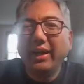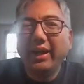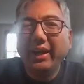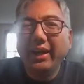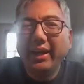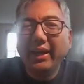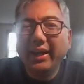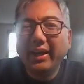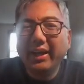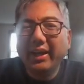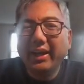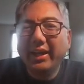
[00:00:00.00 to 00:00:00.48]

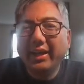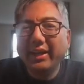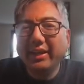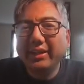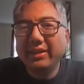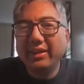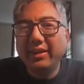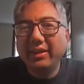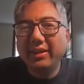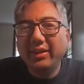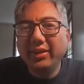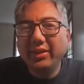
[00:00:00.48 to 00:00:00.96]

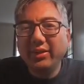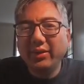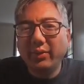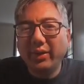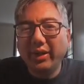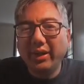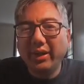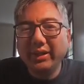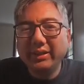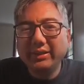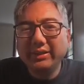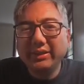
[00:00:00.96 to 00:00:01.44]
And
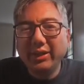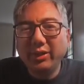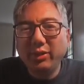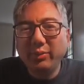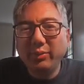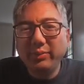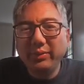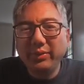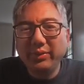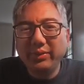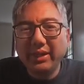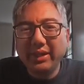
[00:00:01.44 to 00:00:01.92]
otherwise, I
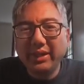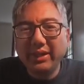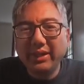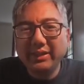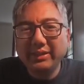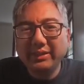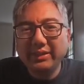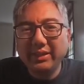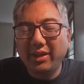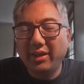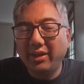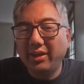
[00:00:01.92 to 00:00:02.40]
hope you
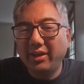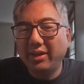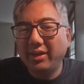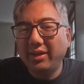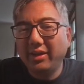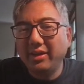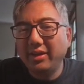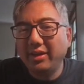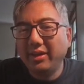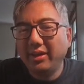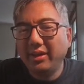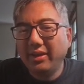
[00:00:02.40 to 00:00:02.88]
guys
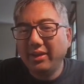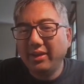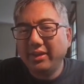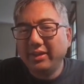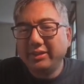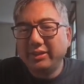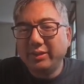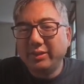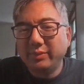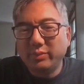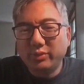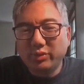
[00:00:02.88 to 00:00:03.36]
are
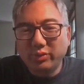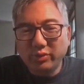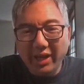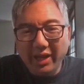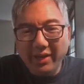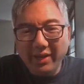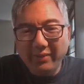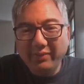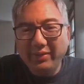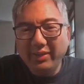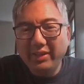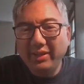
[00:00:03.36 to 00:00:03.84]

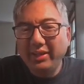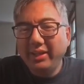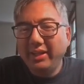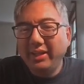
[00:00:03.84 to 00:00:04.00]
subscribed.